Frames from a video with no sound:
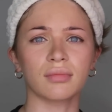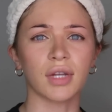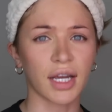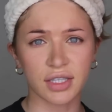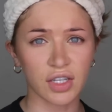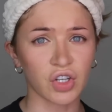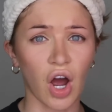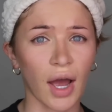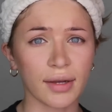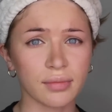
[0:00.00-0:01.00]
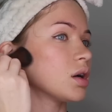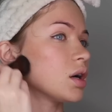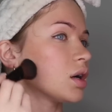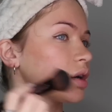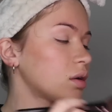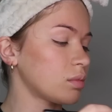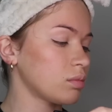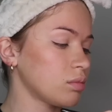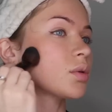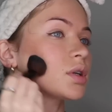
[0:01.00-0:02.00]
Like, it does not.
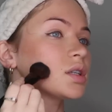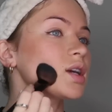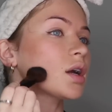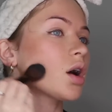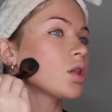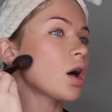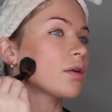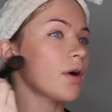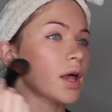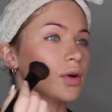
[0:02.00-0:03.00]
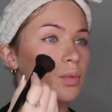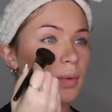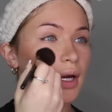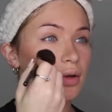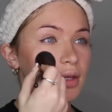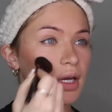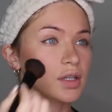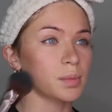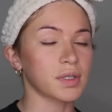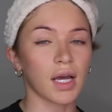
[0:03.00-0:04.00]
There were just, like, a lot of other weird
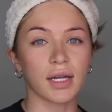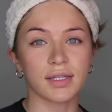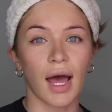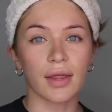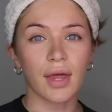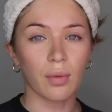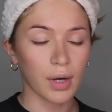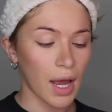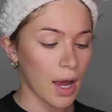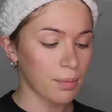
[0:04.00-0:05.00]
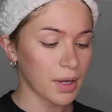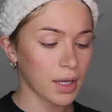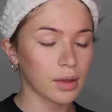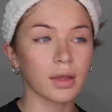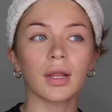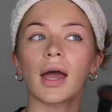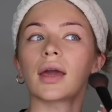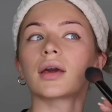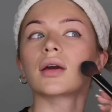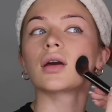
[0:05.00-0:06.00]
things besides that that would happen.
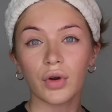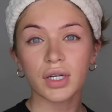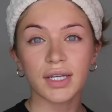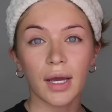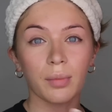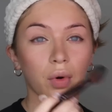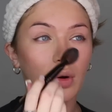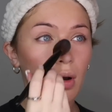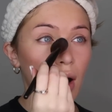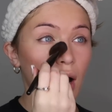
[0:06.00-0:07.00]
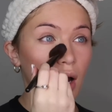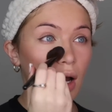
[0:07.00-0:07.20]
Like, for example,